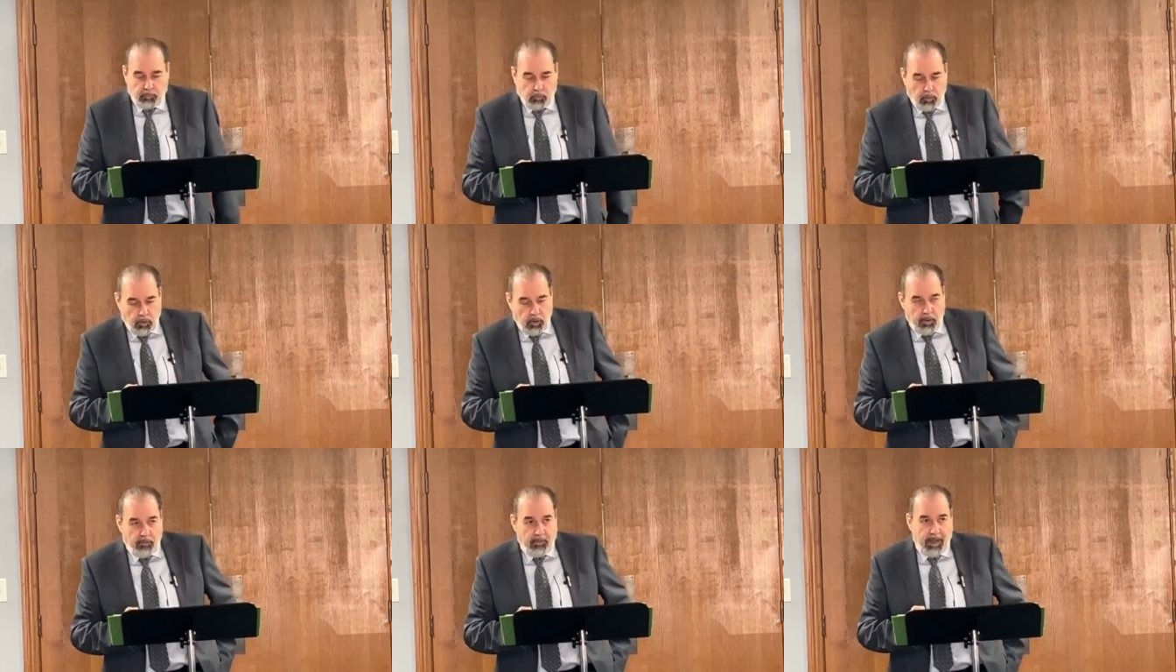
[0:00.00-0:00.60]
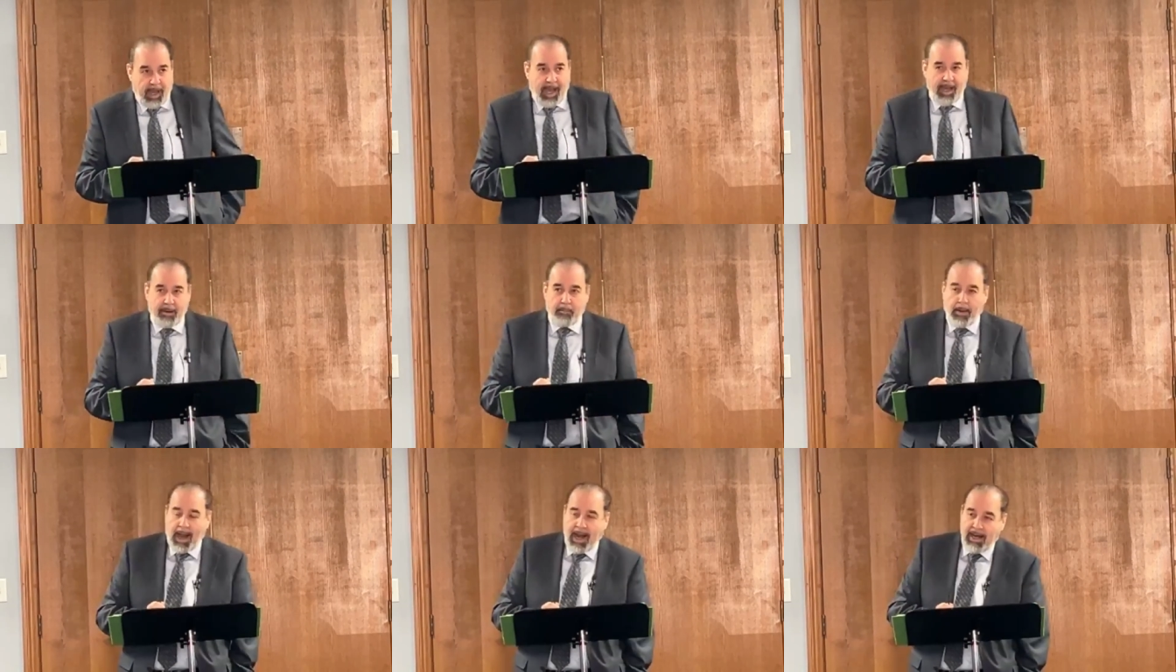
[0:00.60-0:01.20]
by the word of
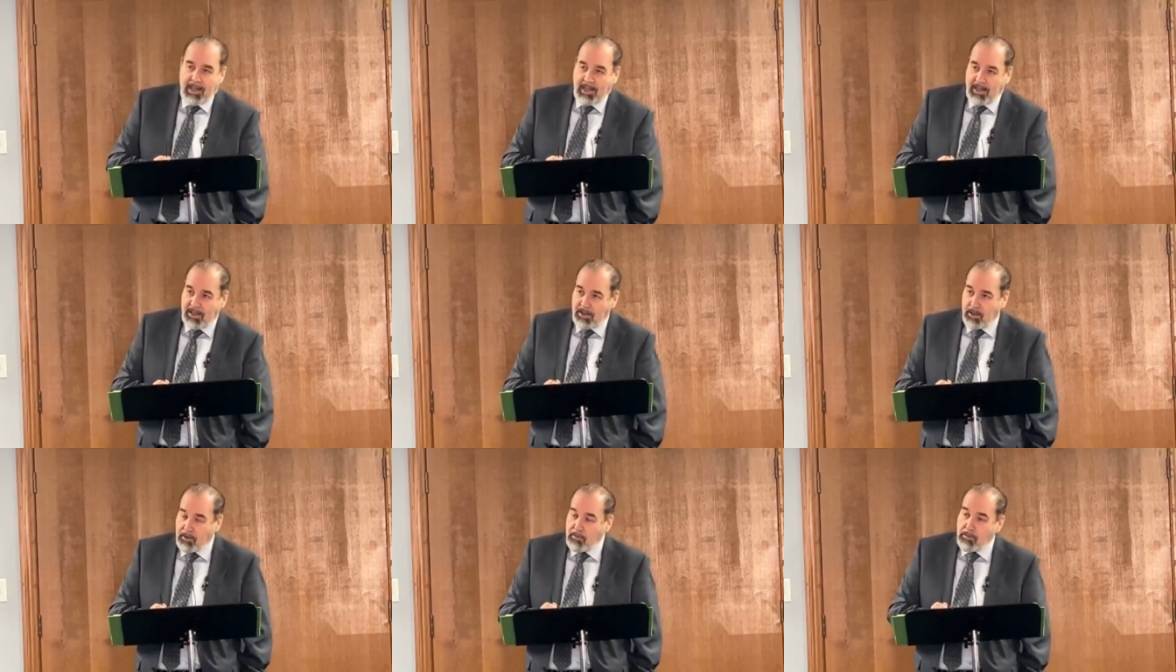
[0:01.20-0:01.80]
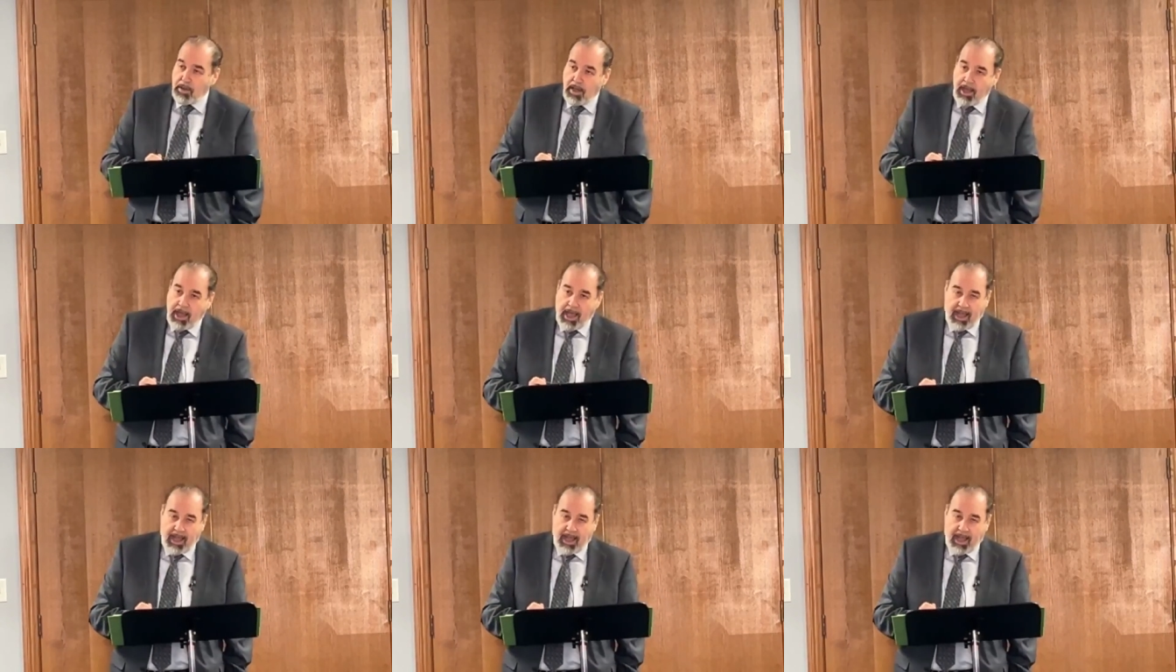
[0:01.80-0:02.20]
God abiding in you,